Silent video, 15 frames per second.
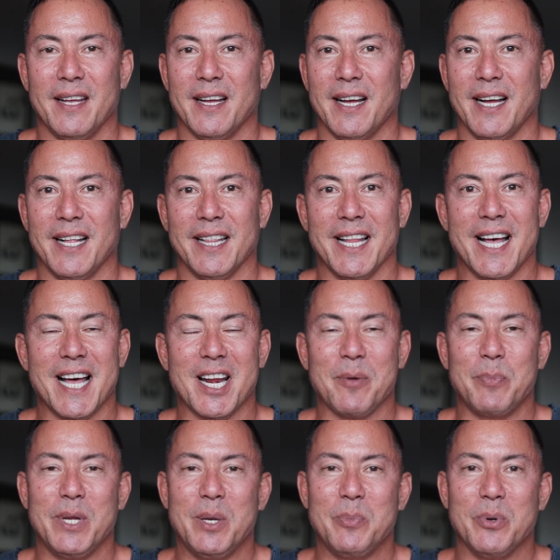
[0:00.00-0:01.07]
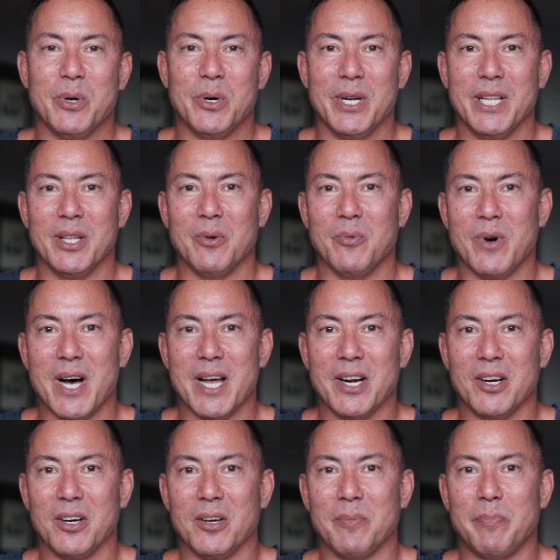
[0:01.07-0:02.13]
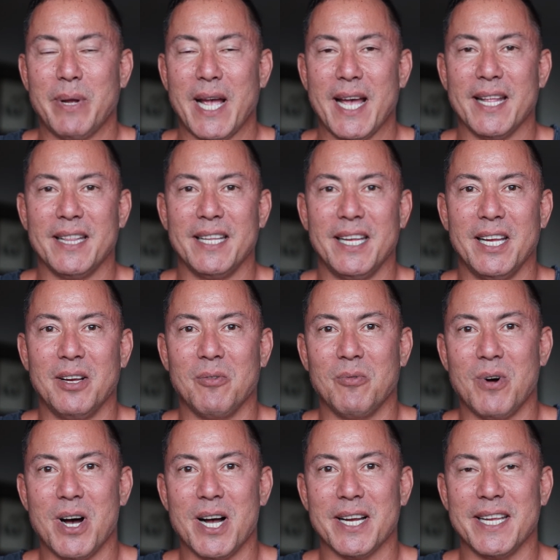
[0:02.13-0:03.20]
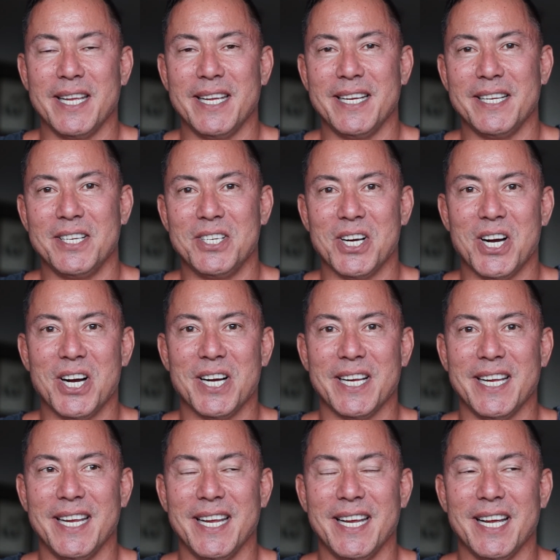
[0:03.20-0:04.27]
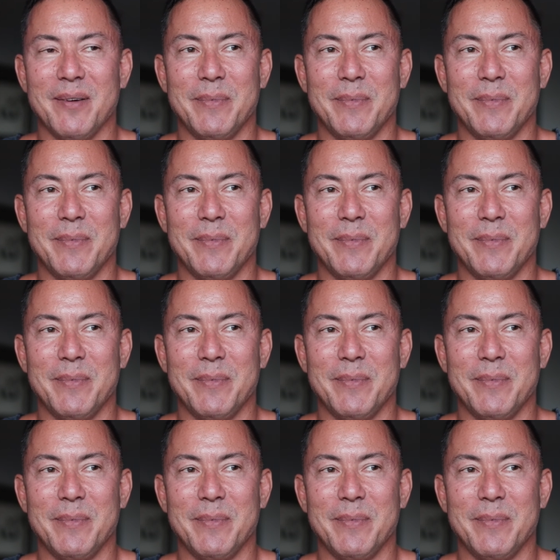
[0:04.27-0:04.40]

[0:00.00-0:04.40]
a lot of people in the water, paddling, walking, jogging.